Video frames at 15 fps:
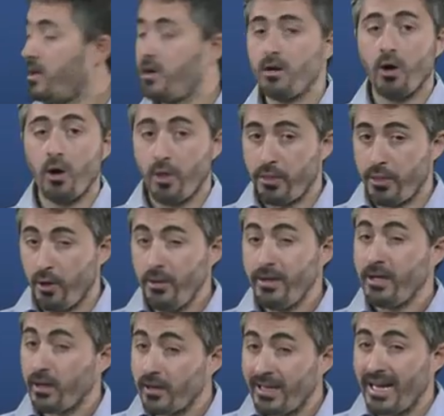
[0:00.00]
Although in
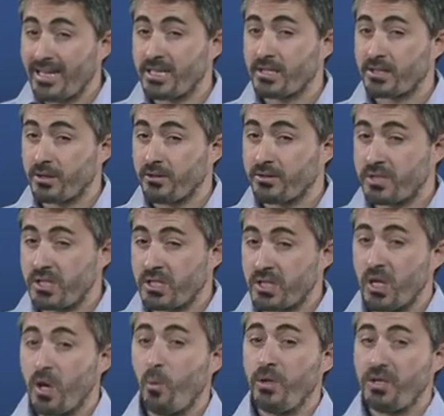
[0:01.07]
early Latin sources
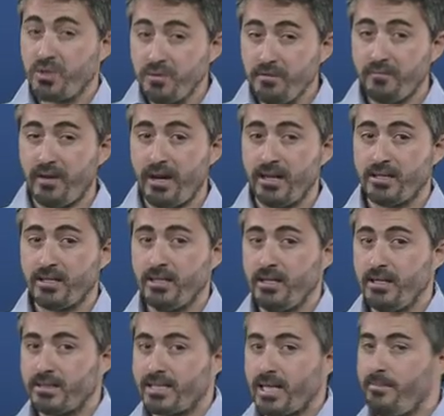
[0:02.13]
we do find
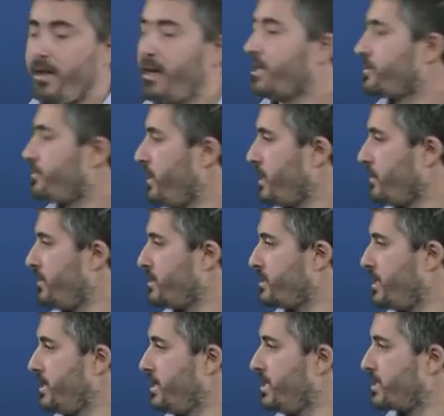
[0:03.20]
some experiments
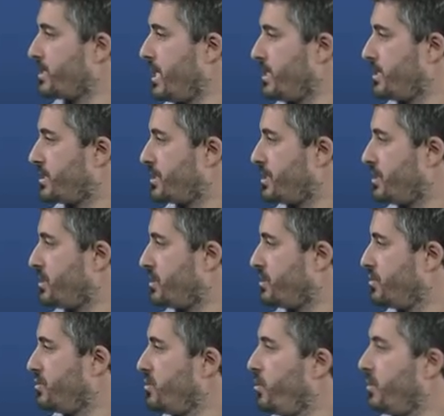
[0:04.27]
in this sense, to
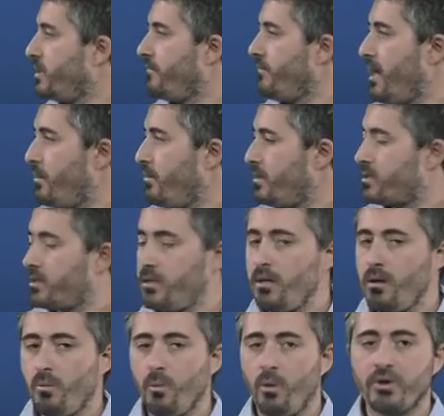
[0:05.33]
do with the vowels
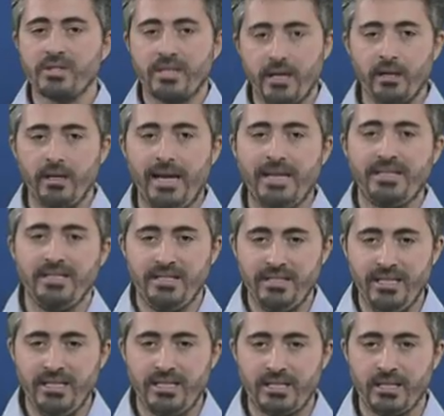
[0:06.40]
what early Latin
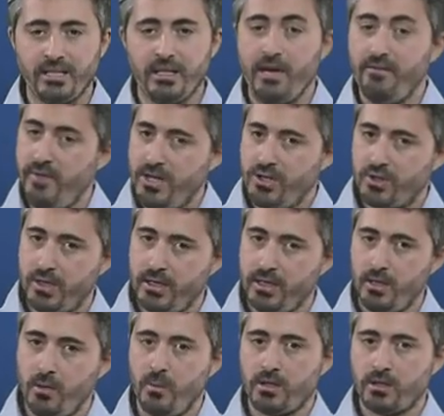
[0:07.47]
did eventually
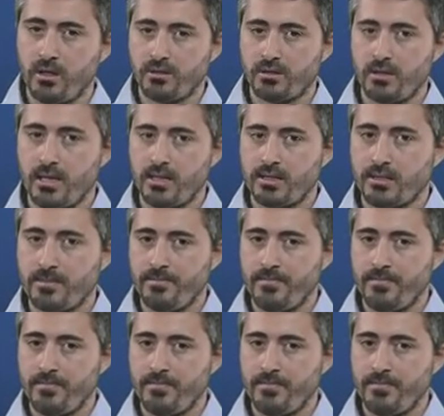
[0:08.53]
with consonants.